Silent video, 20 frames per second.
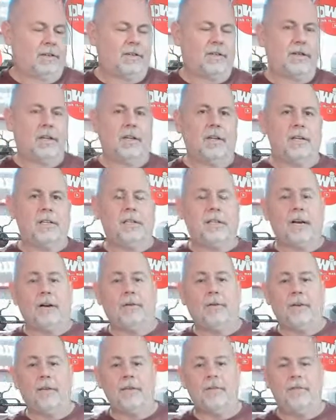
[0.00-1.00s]
on the
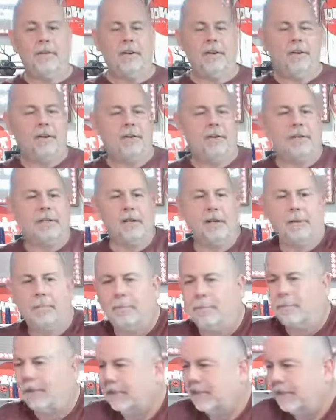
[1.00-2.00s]
soundless video, is I
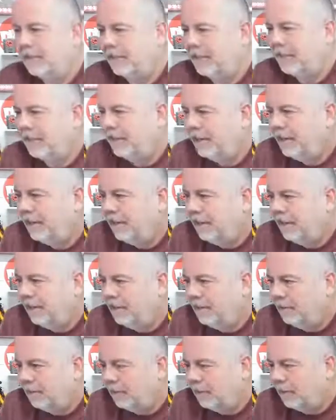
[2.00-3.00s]
busted
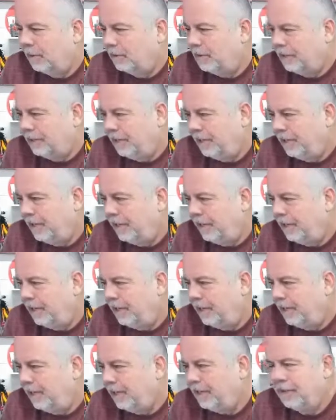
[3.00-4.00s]
when I was cleaning
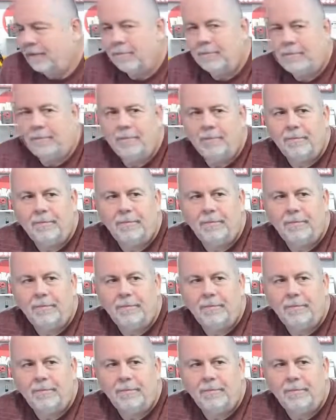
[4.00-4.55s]
the